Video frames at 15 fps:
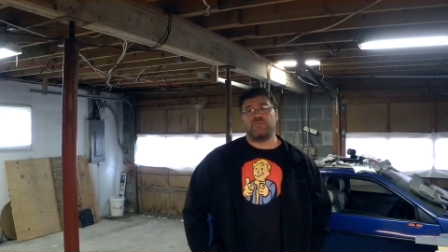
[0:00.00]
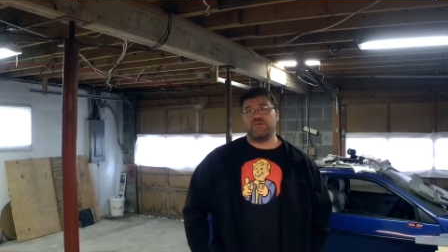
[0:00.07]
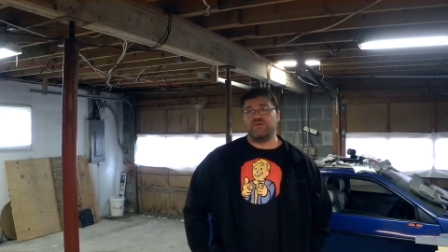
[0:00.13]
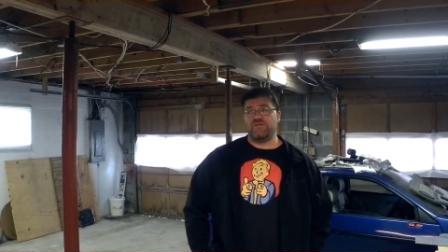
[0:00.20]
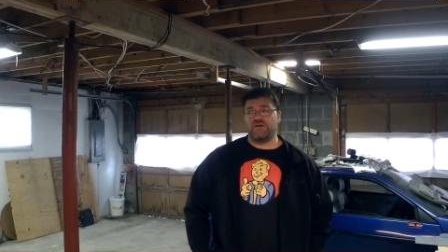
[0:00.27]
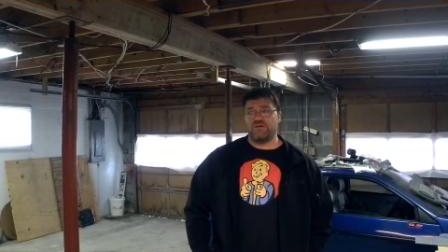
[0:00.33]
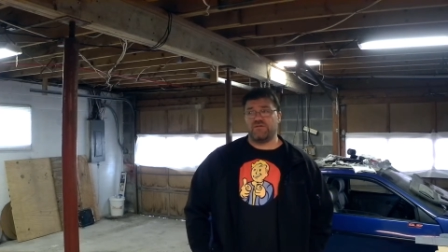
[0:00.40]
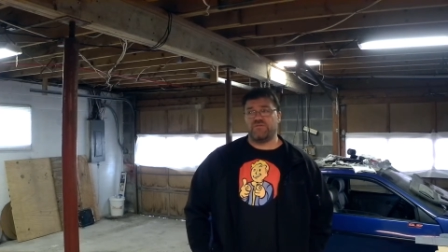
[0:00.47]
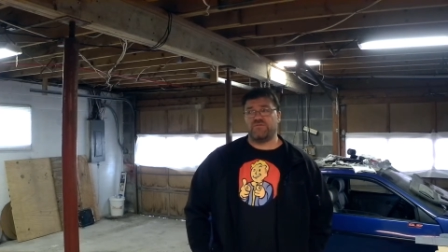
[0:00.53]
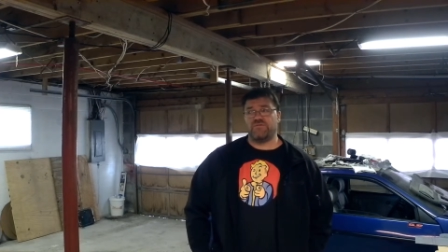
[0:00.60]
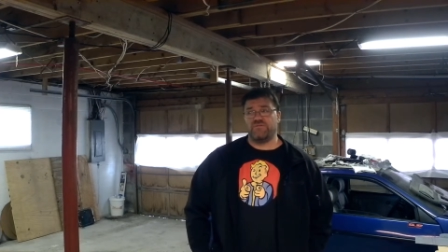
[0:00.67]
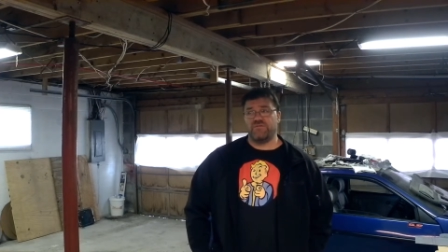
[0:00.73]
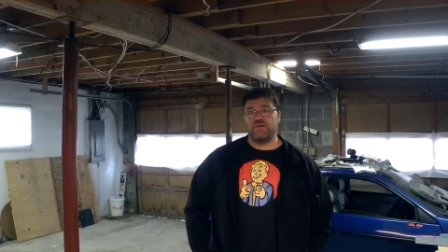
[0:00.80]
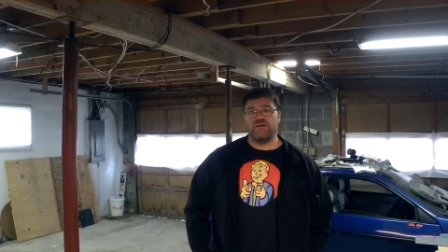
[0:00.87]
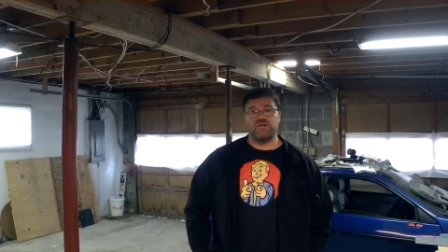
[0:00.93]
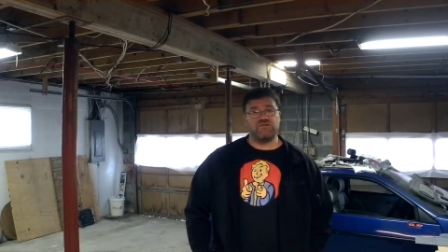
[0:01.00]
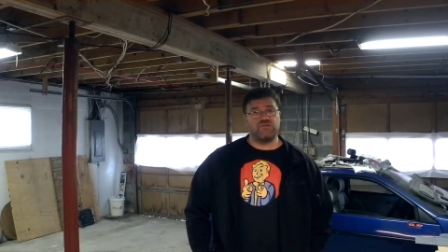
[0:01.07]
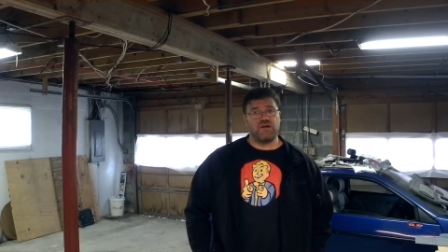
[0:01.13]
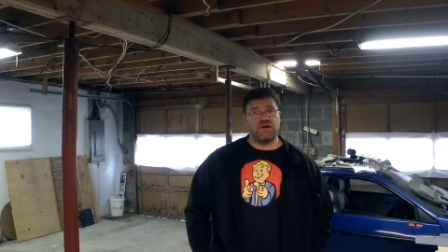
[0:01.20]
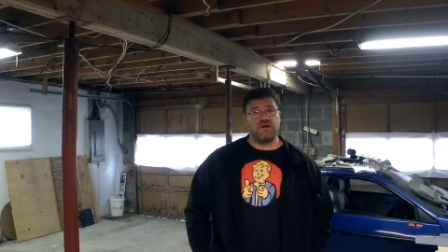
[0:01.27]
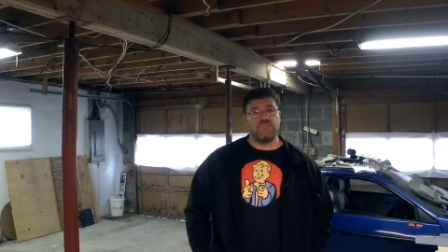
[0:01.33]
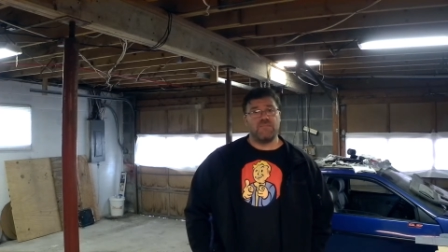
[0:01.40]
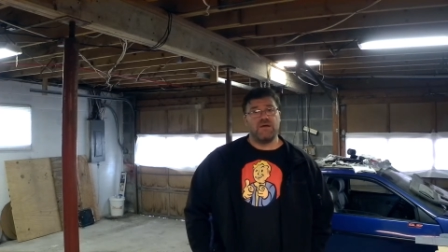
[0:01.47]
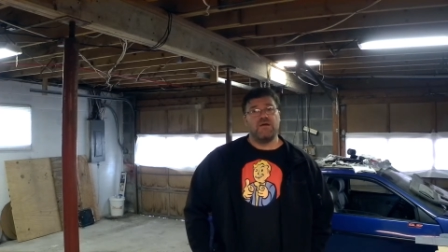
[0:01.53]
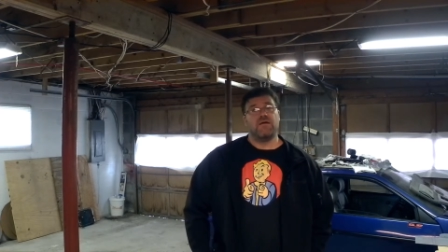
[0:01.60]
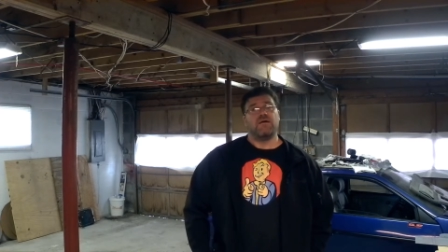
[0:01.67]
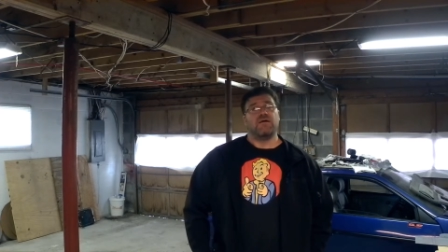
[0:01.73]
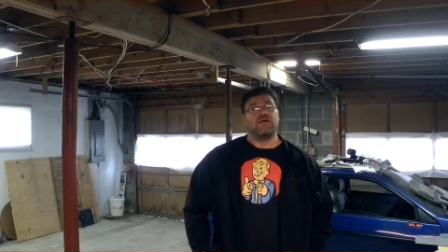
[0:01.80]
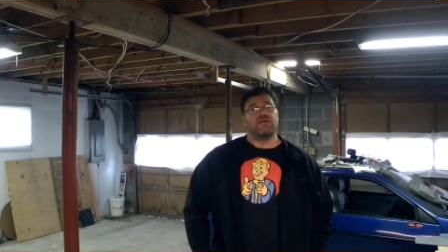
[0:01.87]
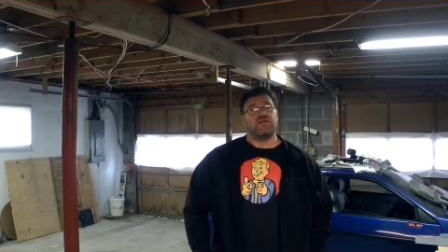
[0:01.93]
We just finished up
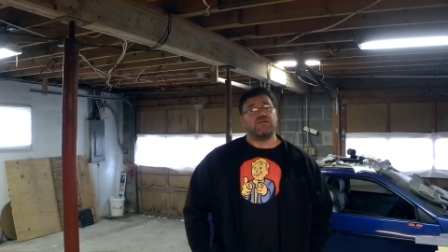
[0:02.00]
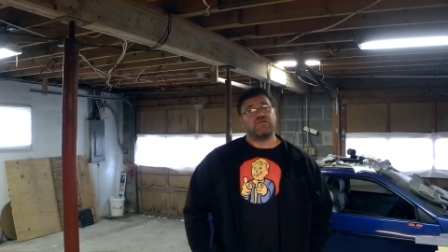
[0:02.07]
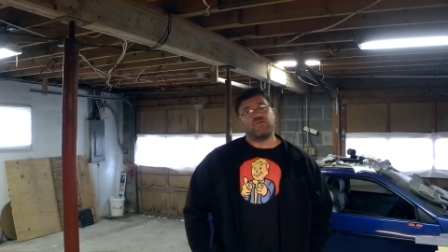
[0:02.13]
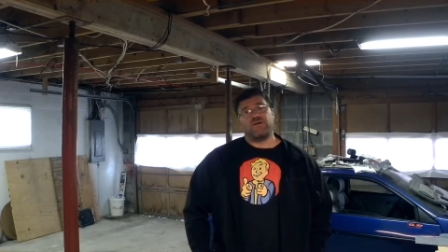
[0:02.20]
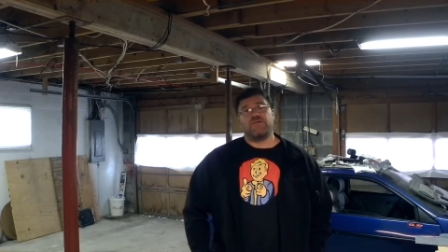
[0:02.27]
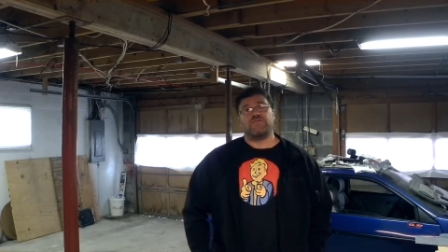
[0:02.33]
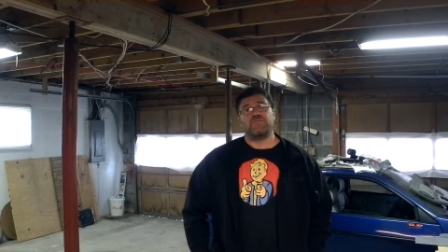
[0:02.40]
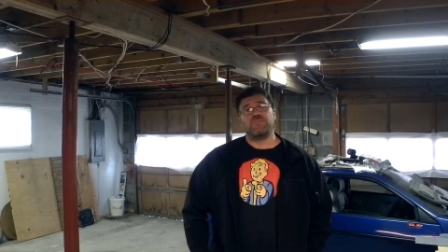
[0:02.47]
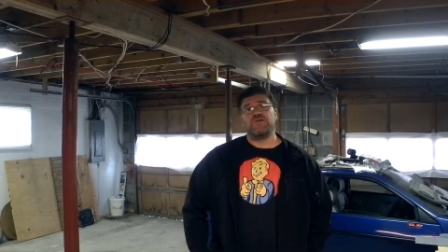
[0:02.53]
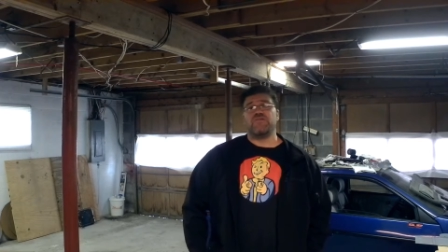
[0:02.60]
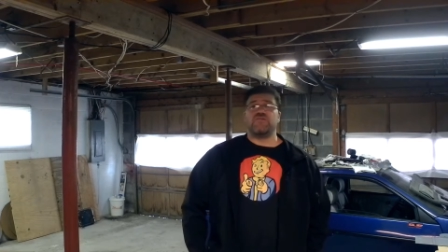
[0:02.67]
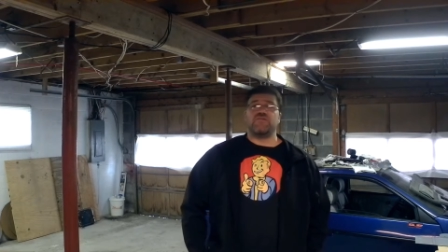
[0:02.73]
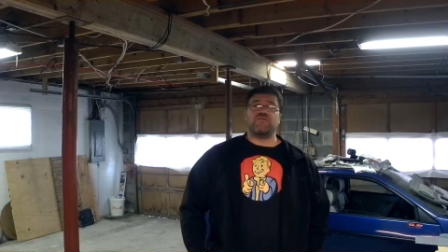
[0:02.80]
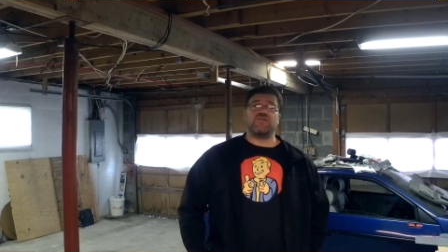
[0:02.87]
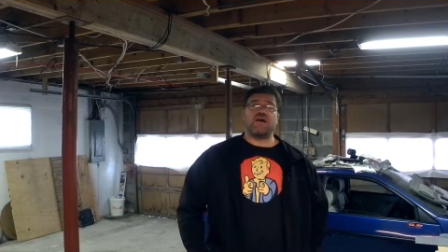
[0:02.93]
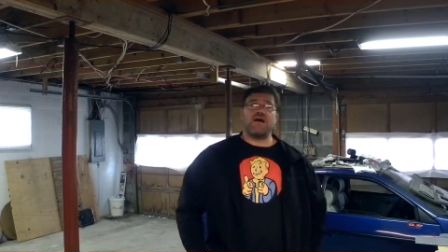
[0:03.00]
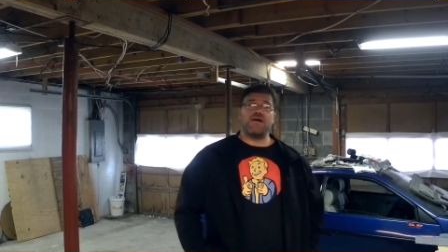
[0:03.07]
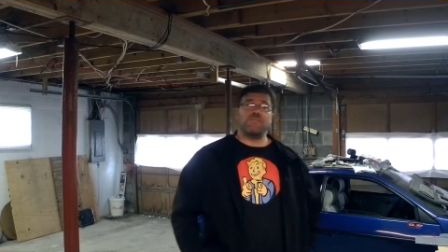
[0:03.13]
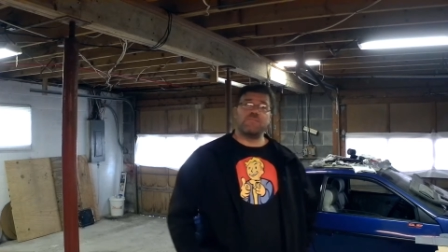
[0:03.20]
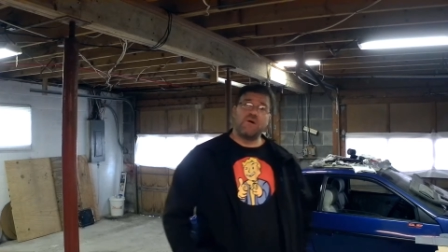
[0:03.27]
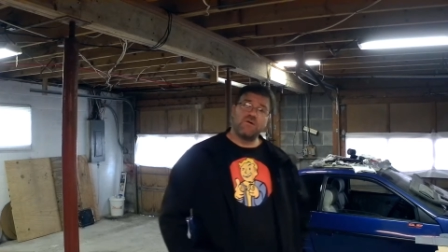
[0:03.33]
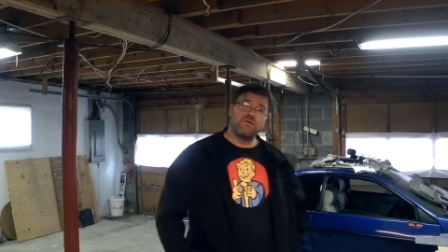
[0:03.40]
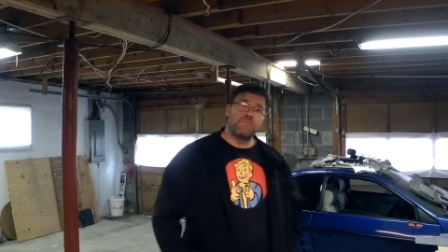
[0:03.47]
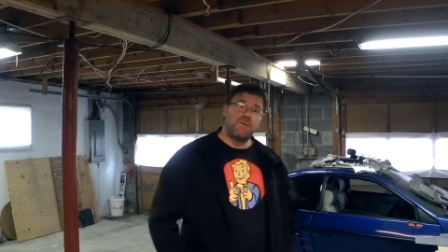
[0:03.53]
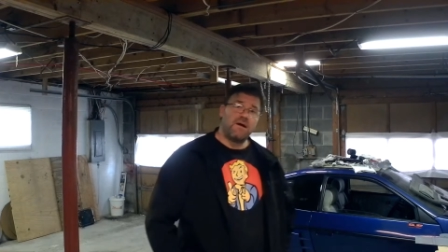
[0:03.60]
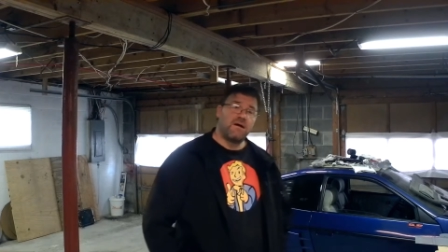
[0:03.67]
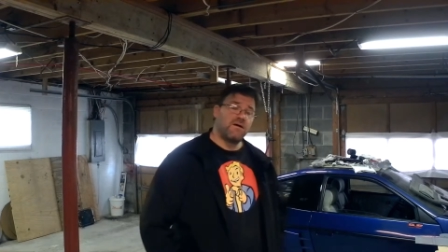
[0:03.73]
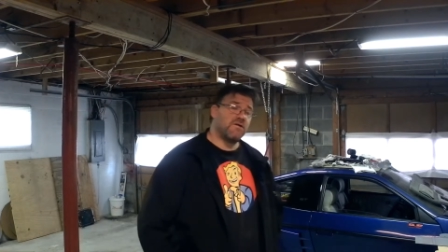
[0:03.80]
the transmission side motor mount,